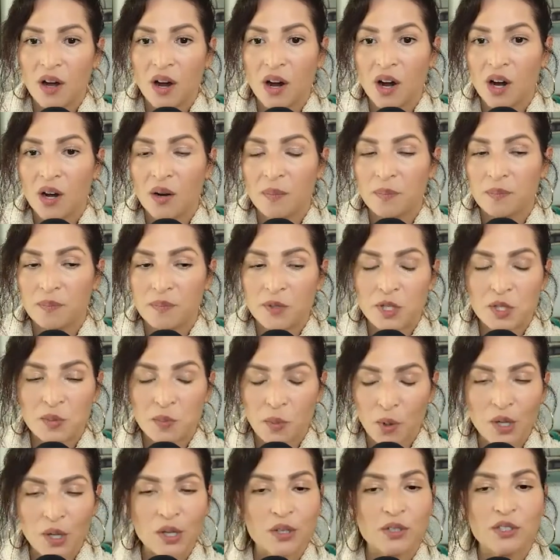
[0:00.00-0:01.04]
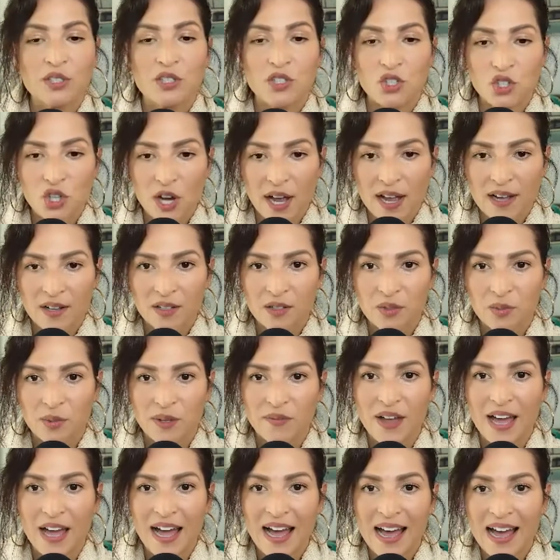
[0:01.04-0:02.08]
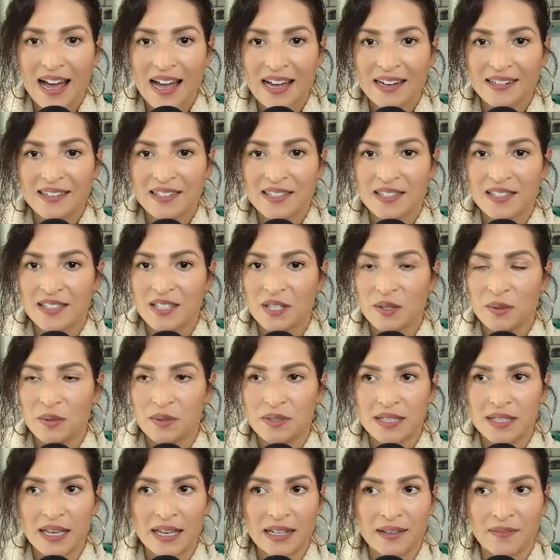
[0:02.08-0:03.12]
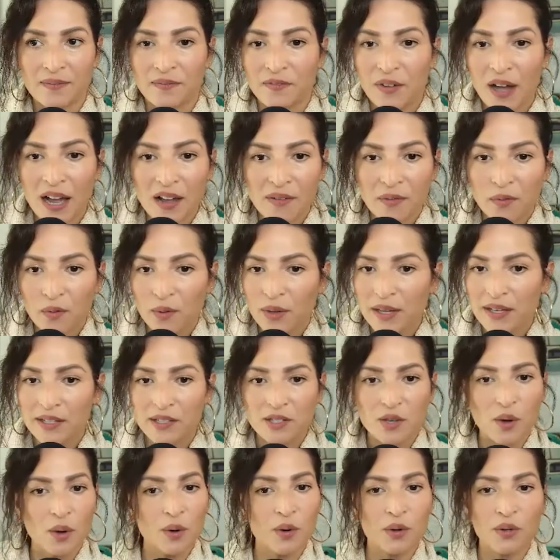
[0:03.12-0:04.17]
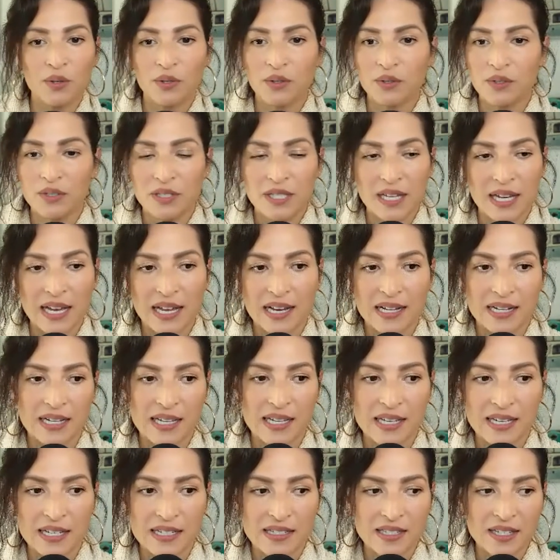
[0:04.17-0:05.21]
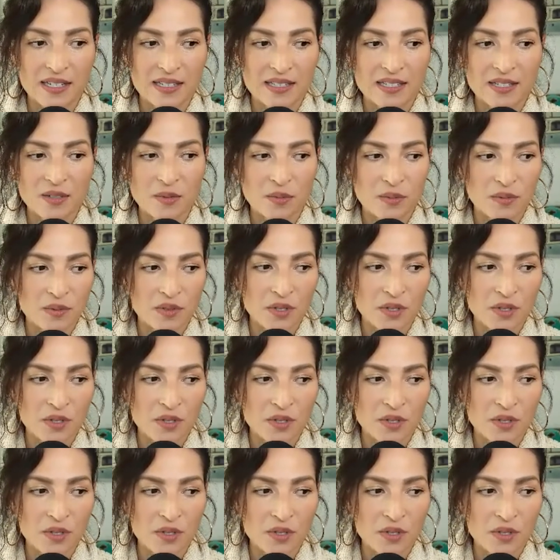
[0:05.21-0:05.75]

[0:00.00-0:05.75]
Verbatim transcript: our spoiled child we've had since he was like 5 weeks old and he doesn't